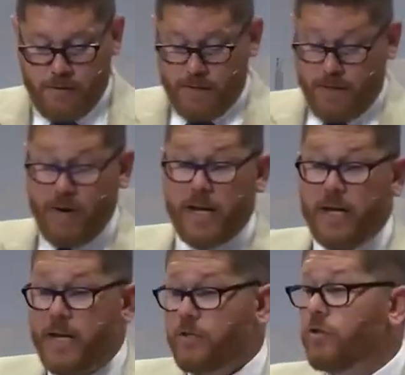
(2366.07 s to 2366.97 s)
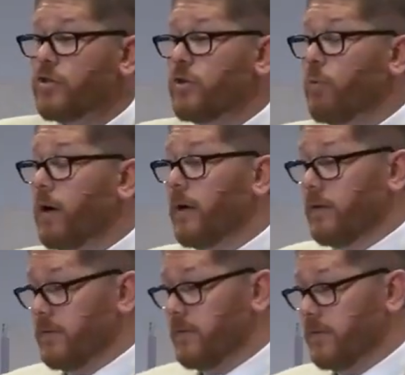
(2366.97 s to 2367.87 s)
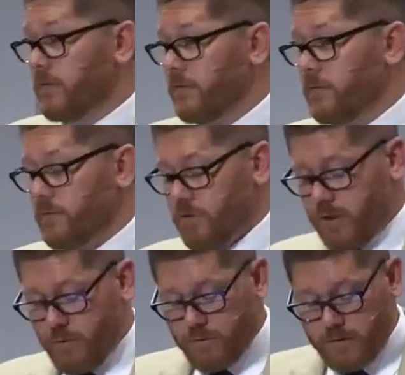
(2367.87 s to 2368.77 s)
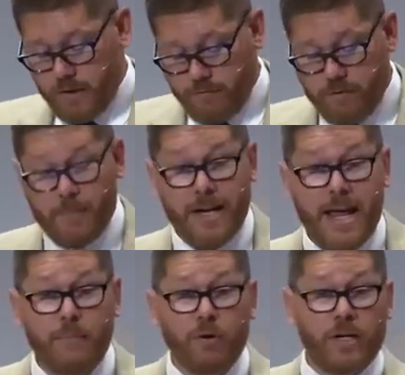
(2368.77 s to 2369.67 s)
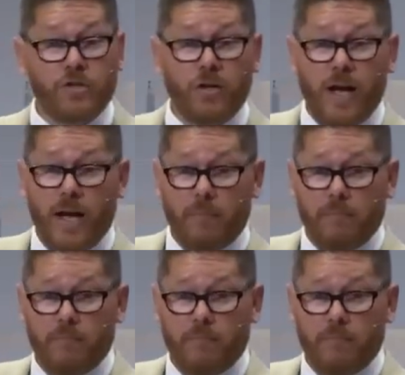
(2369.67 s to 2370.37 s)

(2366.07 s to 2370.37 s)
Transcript: And they recognized who she was. She was uh, from a neighboring tribe.